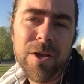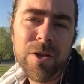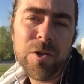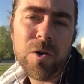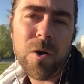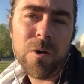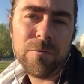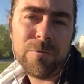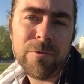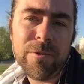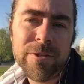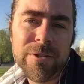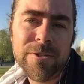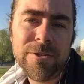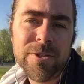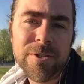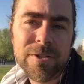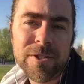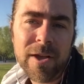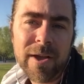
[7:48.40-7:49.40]
conference
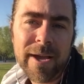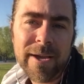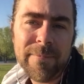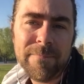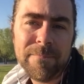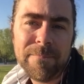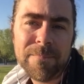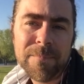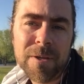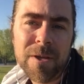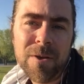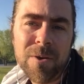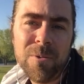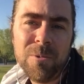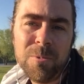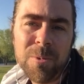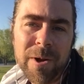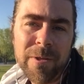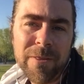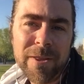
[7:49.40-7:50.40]
design,
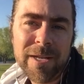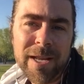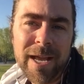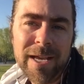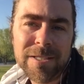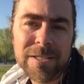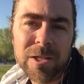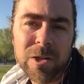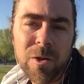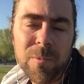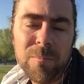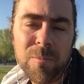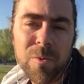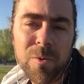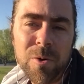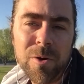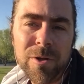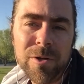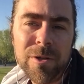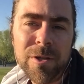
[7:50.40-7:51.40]
one that has a lot
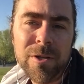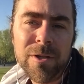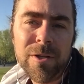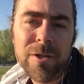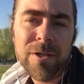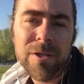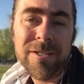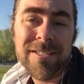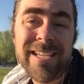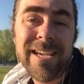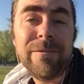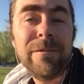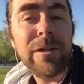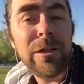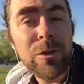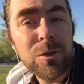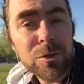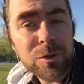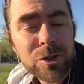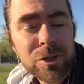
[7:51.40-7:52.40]
more
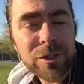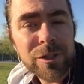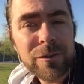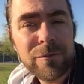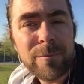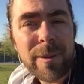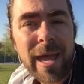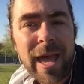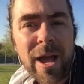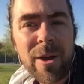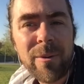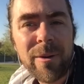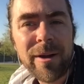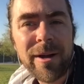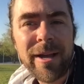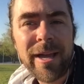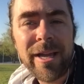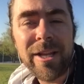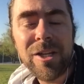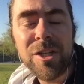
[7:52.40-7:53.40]
devolution of
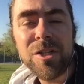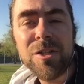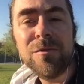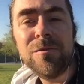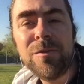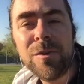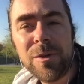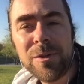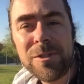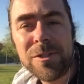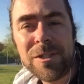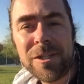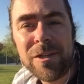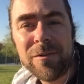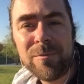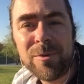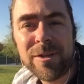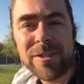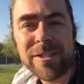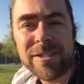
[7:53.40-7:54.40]
power and diversity
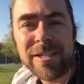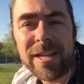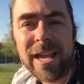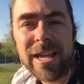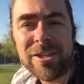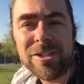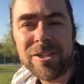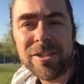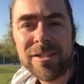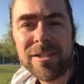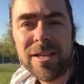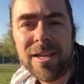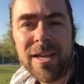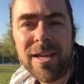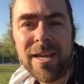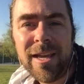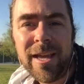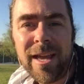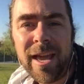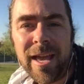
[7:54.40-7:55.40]
of presentation,
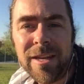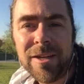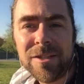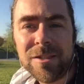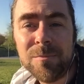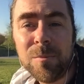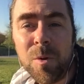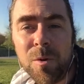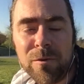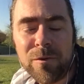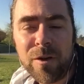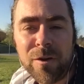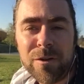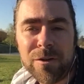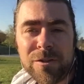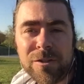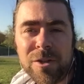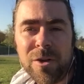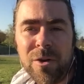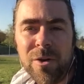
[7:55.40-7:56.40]
and is more
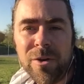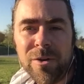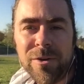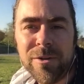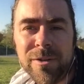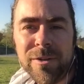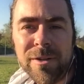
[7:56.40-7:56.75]
focused on